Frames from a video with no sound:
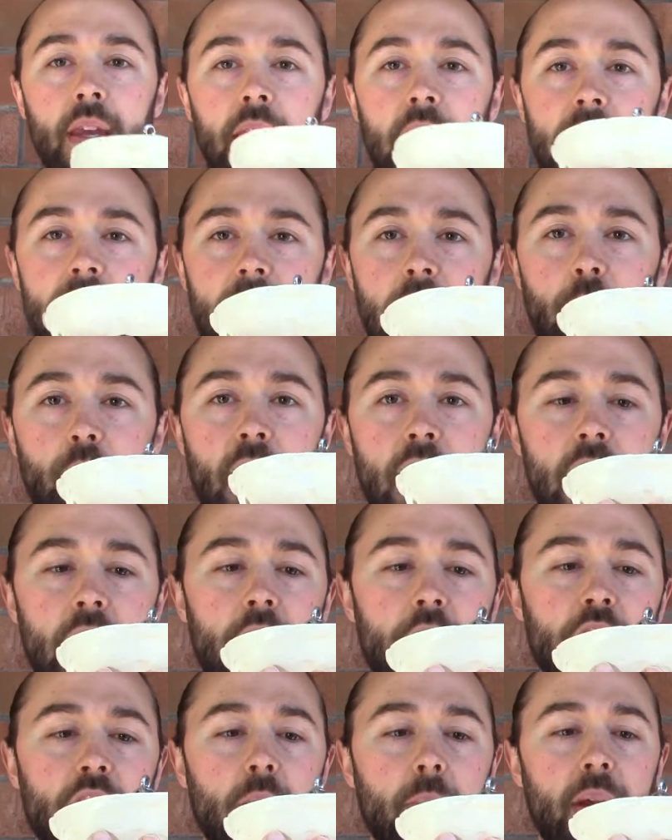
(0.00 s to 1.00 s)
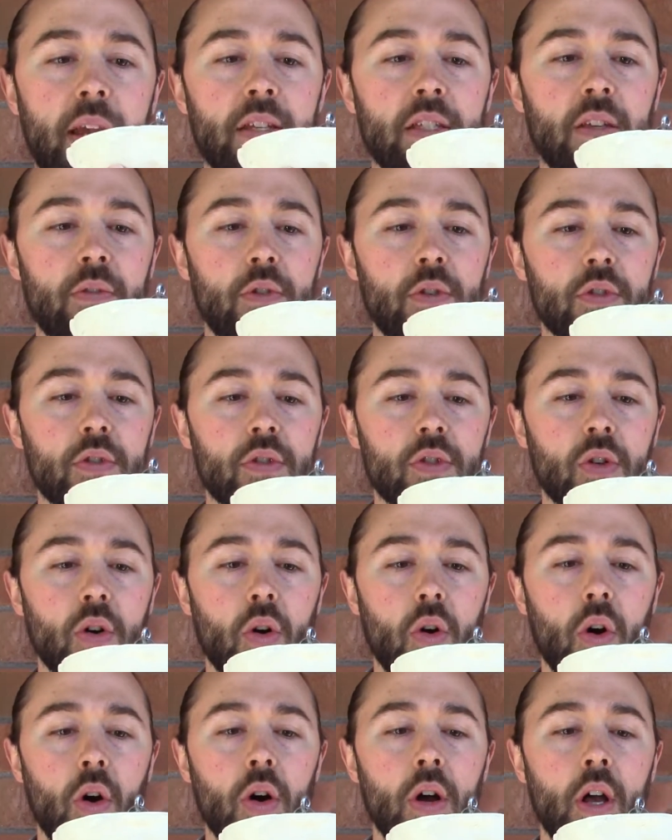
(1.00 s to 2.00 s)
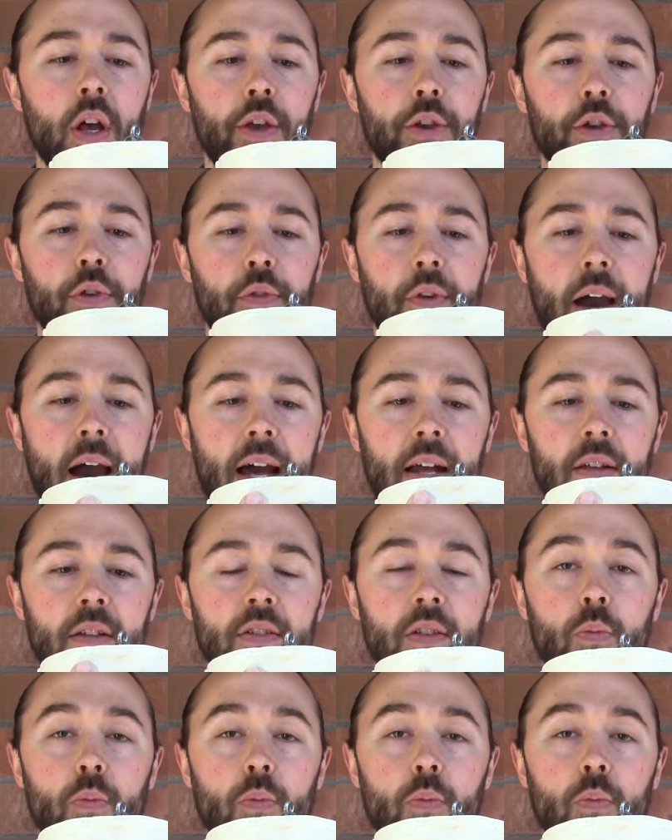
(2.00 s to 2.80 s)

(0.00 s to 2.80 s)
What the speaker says: is that right here at the base of your skull, you've got,